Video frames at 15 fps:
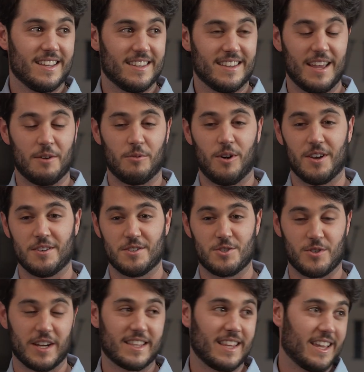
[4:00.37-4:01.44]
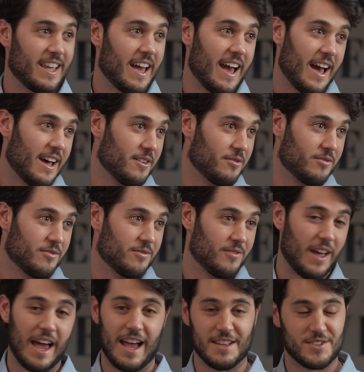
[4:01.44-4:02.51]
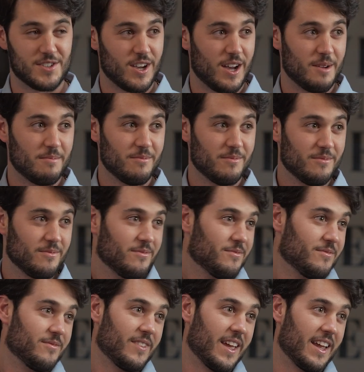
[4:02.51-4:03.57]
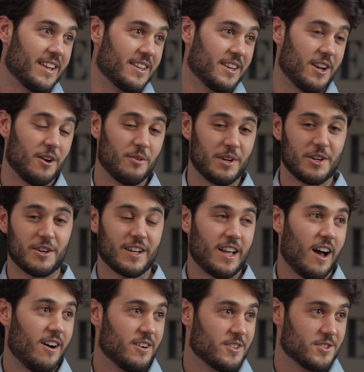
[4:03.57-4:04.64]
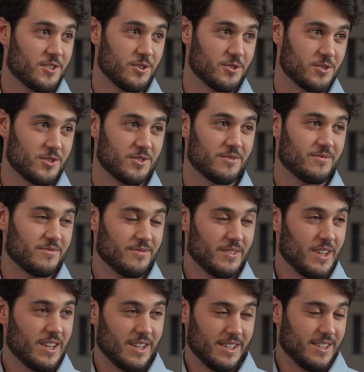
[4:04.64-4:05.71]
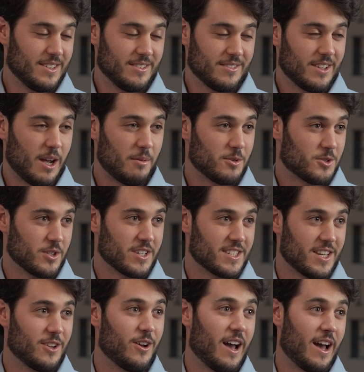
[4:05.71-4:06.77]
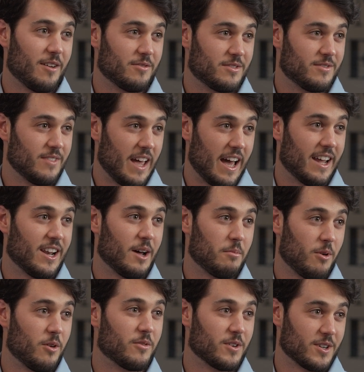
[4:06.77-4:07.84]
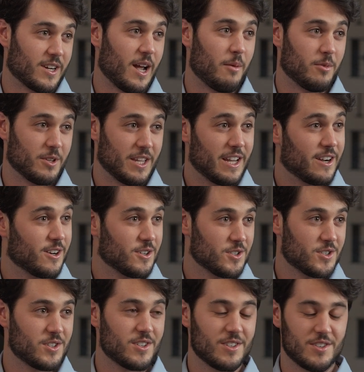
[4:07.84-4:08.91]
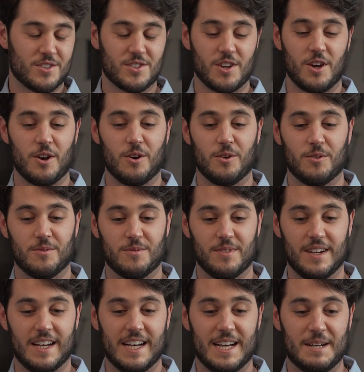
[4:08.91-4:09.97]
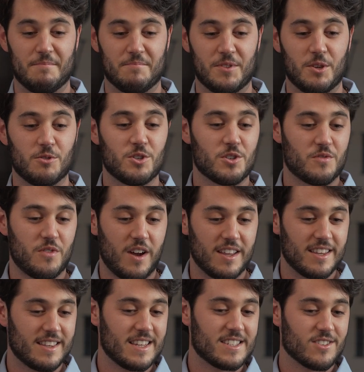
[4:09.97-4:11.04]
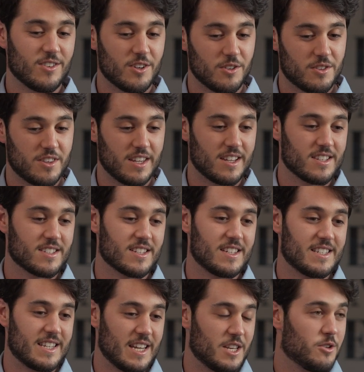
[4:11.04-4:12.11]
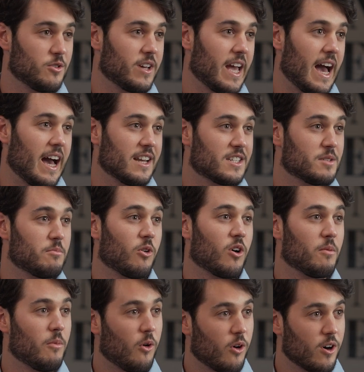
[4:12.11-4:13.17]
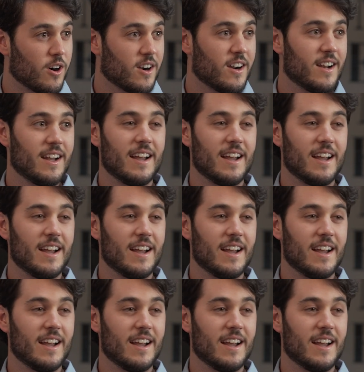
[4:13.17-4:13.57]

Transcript: that one drink that you have adds up. And, when you're in college, those couple drinks that you have add up over a couple years. So you just find that these little things continually add to more and more.